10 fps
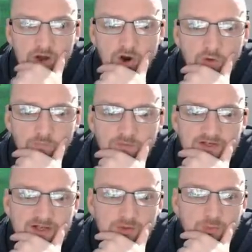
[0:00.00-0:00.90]

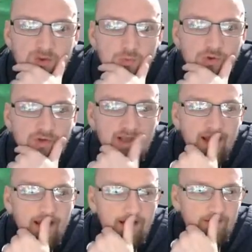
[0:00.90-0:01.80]
Obviously, we would
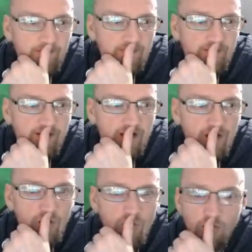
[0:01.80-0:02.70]
get a
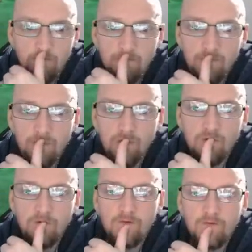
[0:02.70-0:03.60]
lot
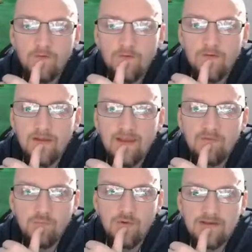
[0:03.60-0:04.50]
more
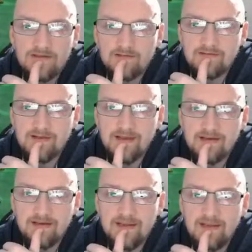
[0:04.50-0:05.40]
if we
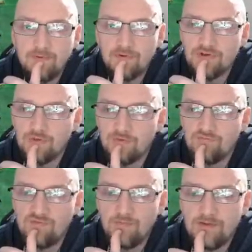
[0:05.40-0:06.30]
could keep on top
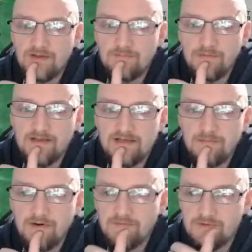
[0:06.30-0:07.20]
of ripping these bloody
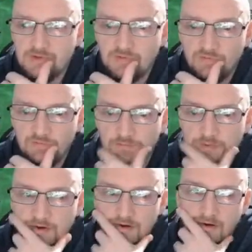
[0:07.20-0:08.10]
buffs off,
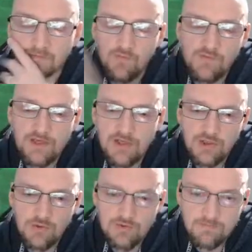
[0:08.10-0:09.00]
but I've already
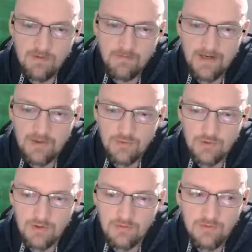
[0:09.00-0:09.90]
used my main
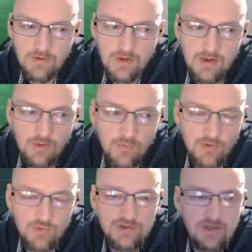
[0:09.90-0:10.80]
Ugo. We'd
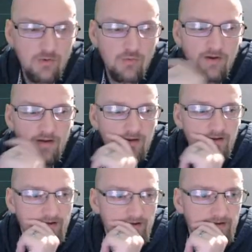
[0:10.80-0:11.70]
also
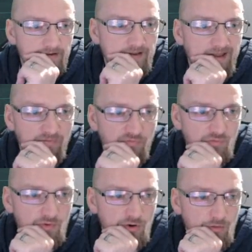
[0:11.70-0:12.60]
get
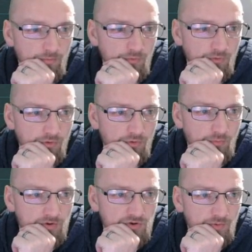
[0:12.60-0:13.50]
through a lot more.
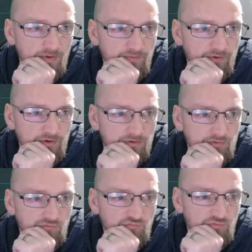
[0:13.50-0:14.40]
We do have our
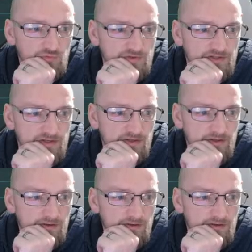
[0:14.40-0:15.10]
cruelty.